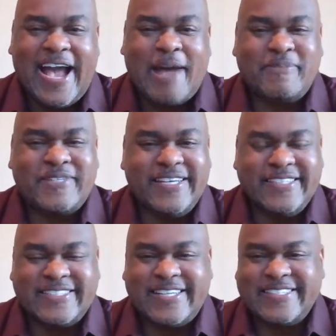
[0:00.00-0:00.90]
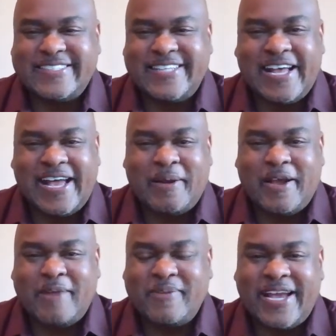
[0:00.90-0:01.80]
I'm teasing. Listen,
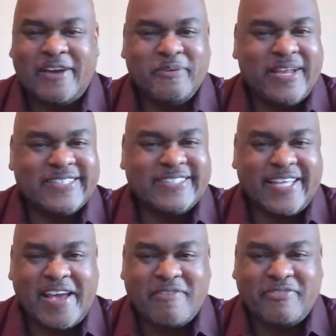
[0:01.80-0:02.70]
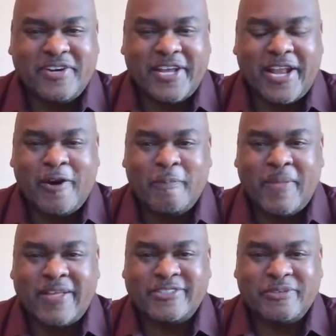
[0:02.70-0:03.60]
I, am a guy who likes to have fun. I hope
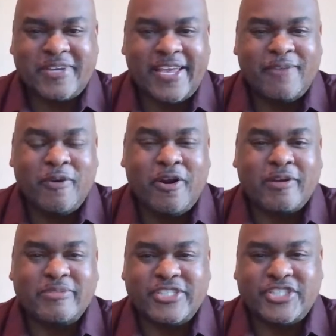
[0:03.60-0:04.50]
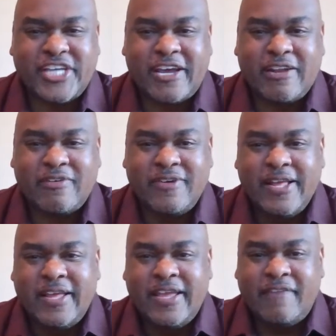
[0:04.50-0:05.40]
that's okay. Welcome to the channel.
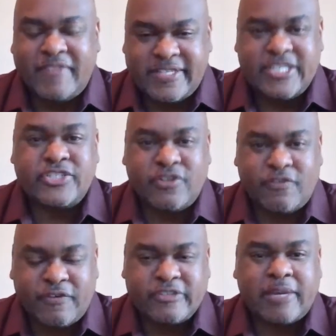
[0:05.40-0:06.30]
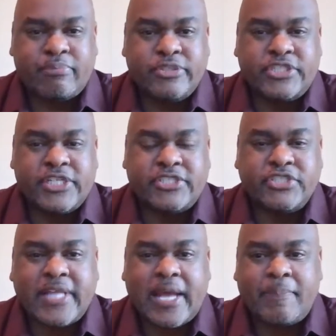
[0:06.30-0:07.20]
If this is your first, I appreciate you
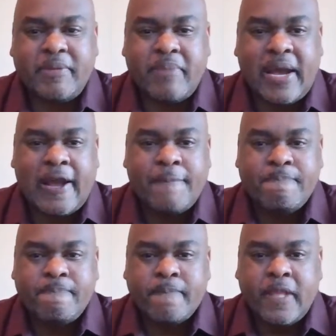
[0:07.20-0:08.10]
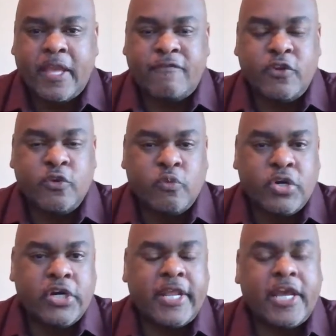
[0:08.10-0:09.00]
stopping by. If you
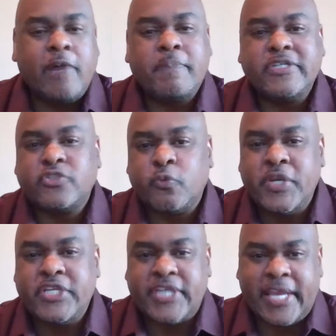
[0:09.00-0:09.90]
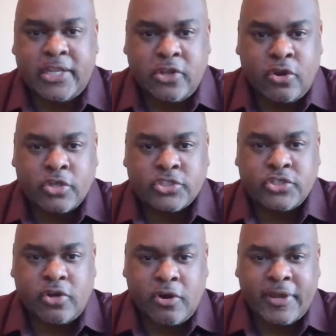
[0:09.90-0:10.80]
would, help us reach a
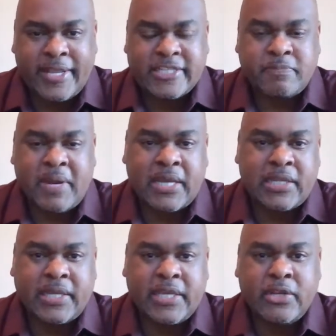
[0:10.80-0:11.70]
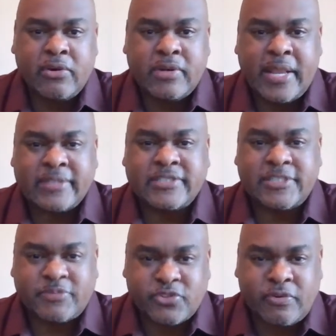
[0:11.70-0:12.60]
larger audience by clicking on that
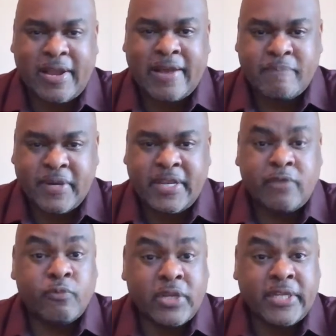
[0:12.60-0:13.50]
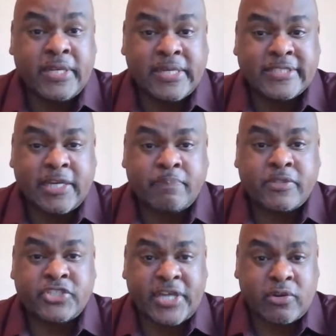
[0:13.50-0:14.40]
subscribe button. It really does help
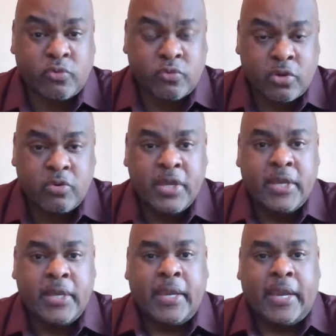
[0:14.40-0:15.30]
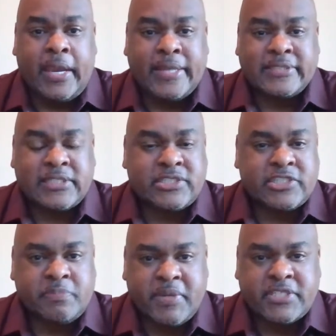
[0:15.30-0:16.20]
the channel grow. And as I
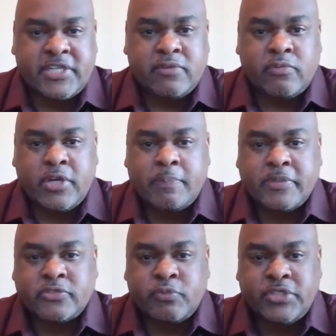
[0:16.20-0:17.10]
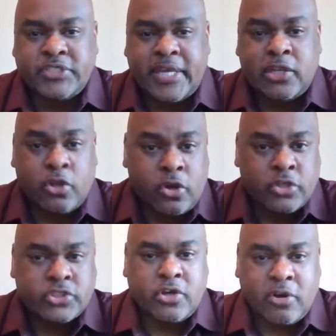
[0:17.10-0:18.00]
just mentioned, it will help us reach a
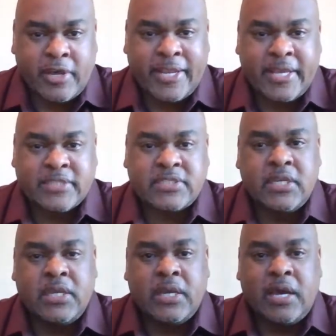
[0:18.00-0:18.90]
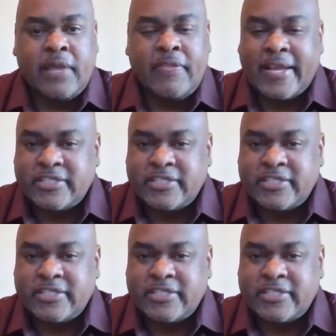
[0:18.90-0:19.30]
larger audience. Uh, that